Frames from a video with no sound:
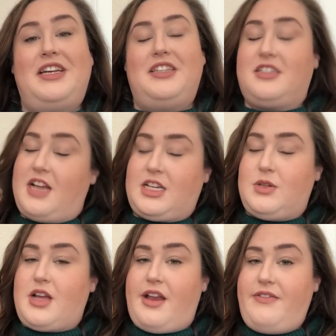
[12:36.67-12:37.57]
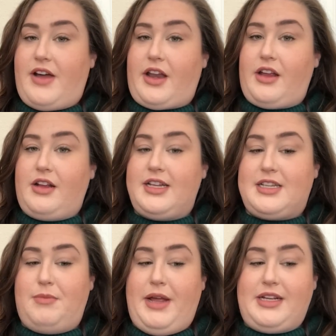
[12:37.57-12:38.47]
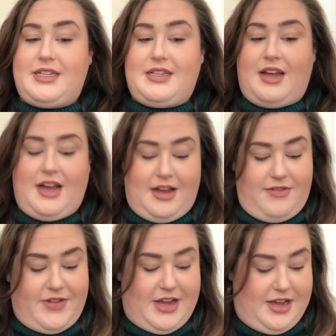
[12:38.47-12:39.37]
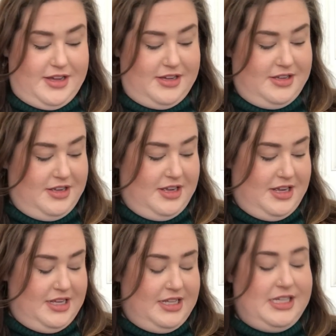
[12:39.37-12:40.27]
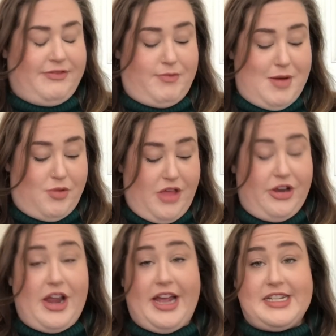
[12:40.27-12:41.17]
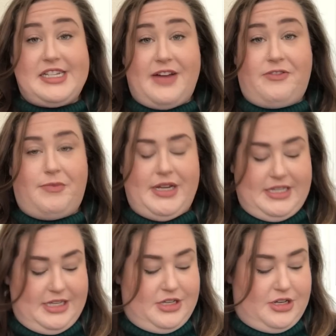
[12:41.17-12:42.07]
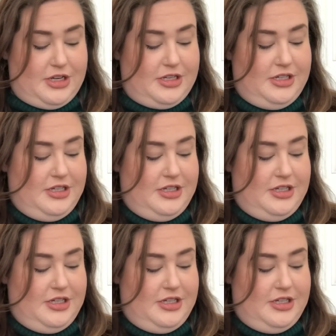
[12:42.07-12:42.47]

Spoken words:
This next one's kind of funny. It's a mix of stuff from my brother and stuff from my sister.